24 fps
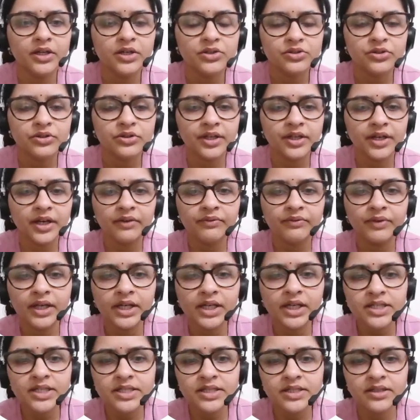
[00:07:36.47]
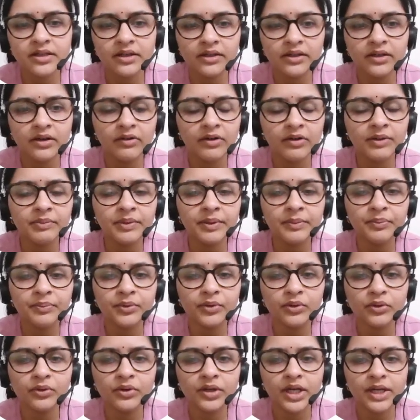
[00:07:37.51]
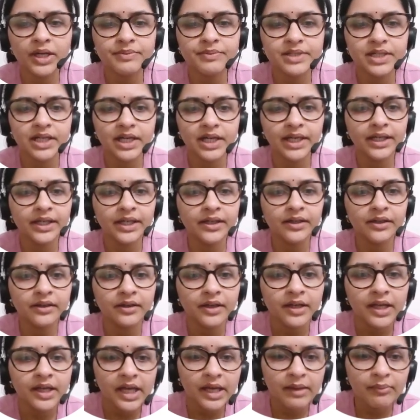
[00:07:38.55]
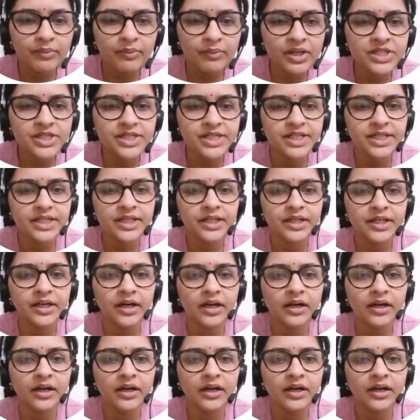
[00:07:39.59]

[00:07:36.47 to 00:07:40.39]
So there are various government programs like MGNREA